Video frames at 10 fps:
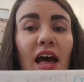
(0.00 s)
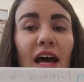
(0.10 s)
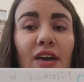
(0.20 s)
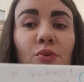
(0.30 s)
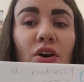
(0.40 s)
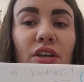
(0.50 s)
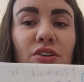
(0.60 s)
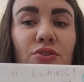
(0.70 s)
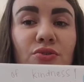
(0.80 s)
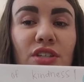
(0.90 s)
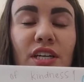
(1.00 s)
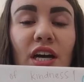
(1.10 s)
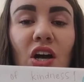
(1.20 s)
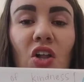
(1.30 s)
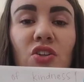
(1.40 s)
I want you to
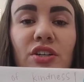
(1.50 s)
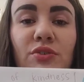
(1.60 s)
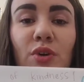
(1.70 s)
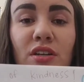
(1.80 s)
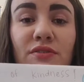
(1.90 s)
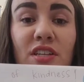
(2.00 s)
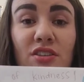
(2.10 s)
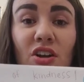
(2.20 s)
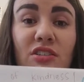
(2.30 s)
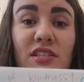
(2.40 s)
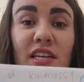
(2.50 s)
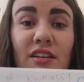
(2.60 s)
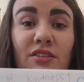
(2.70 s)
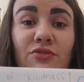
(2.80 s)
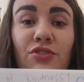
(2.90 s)
color one of these hearts
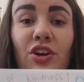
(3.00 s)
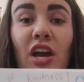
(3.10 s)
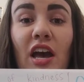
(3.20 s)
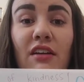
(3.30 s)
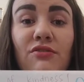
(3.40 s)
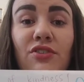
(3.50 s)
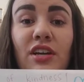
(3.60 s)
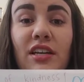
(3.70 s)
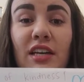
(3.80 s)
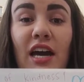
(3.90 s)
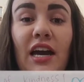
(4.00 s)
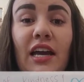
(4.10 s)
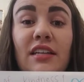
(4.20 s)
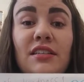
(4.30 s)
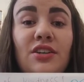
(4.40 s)
in for every
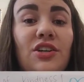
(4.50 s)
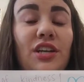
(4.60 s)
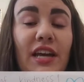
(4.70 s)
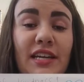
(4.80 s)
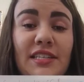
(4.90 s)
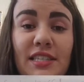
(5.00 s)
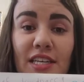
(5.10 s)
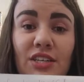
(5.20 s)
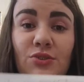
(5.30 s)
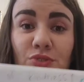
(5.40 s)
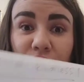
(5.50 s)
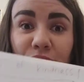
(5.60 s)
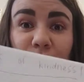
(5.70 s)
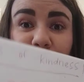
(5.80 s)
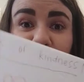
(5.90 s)
kind or nice thing you do,